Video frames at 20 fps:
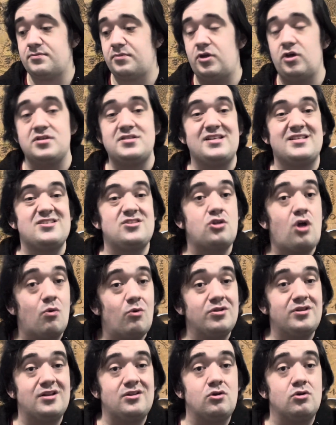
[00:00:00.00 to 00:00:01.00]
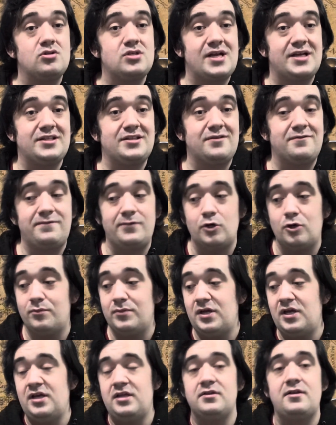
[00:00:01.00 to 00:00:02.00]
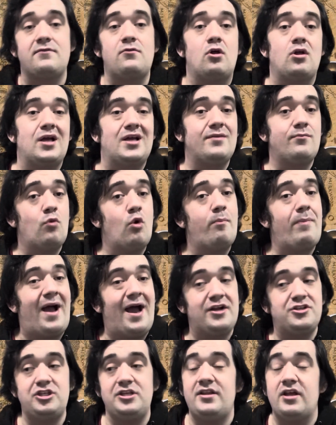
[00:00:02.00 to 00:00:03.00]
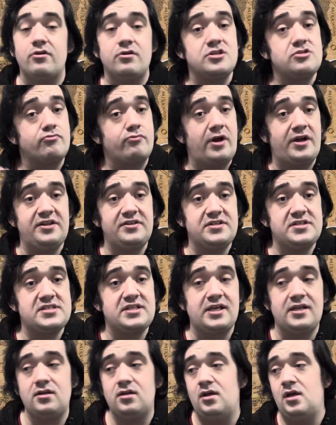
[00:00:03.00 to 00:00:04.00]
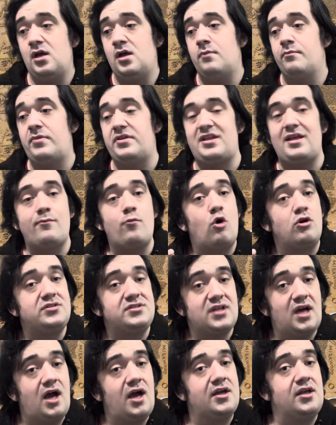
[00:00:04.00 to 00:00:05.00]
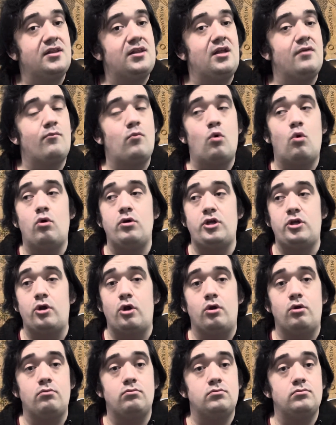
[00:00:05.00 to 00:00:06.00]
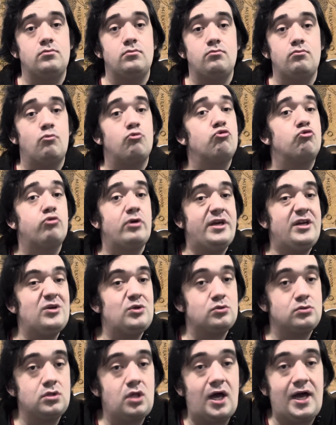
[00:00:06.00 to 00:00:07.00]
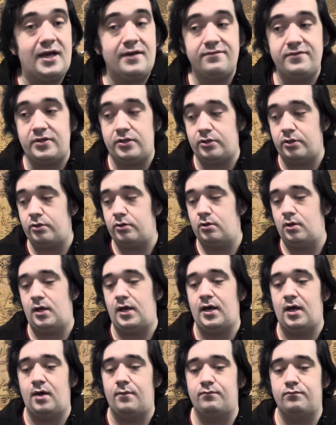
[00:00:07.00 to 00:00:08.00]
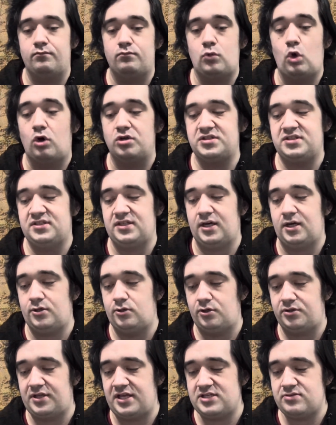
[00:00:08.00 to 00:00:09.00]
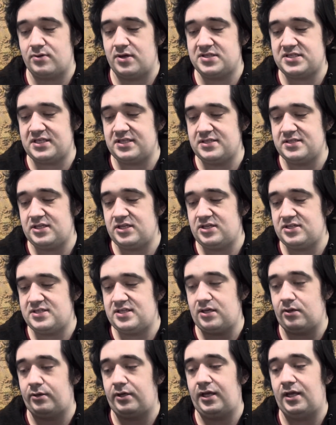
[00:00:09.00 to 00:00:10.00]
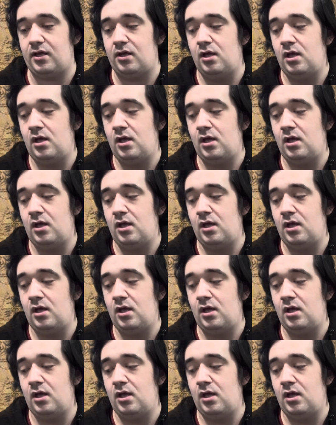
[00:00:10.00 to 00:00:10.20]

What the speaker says: because it's not what it looks like in the film. They've got like a more patchy, there is red in the skin, but they're more darker, they're more real life, not these red skins that you see on here.